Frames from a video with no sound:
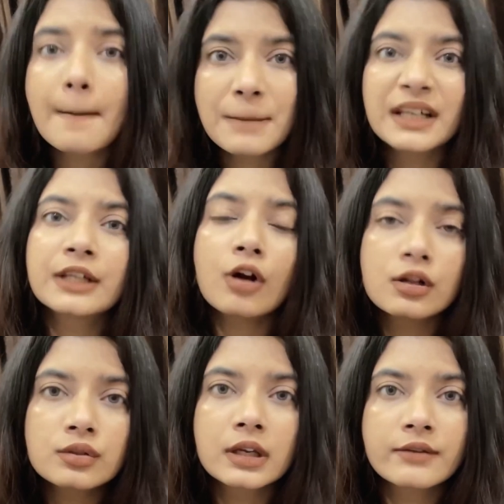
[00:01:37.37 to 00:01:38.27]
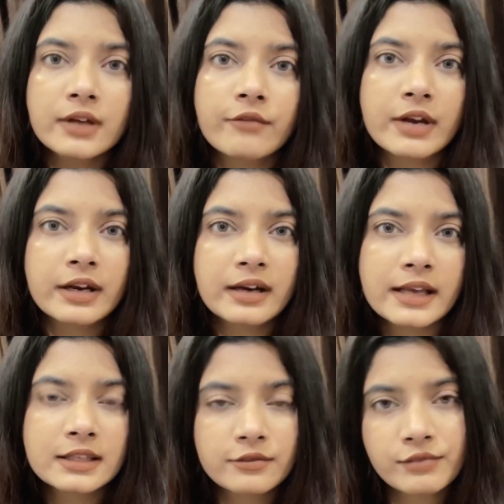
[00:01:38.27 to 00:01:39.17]
but it also gives a very
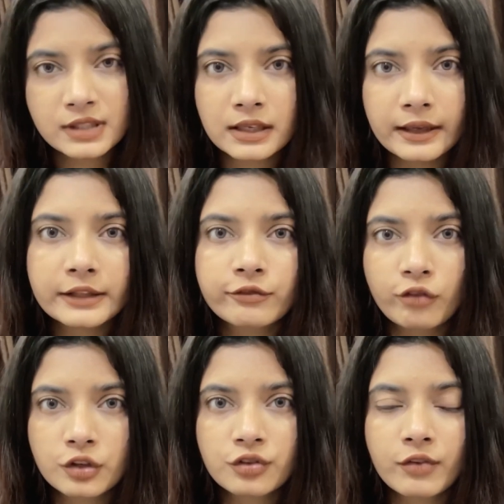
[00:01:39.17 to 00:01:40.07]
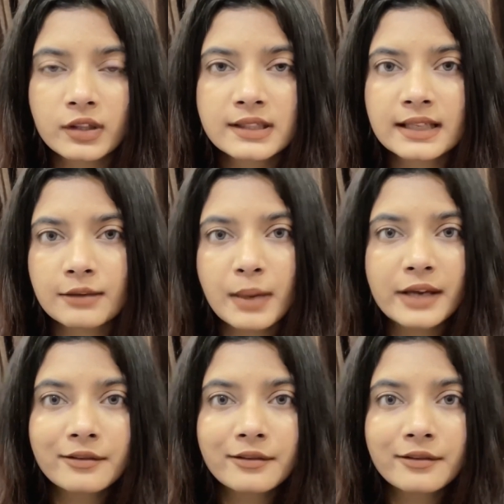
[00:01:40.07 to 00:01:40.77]
nice physical exfoliation for the skin by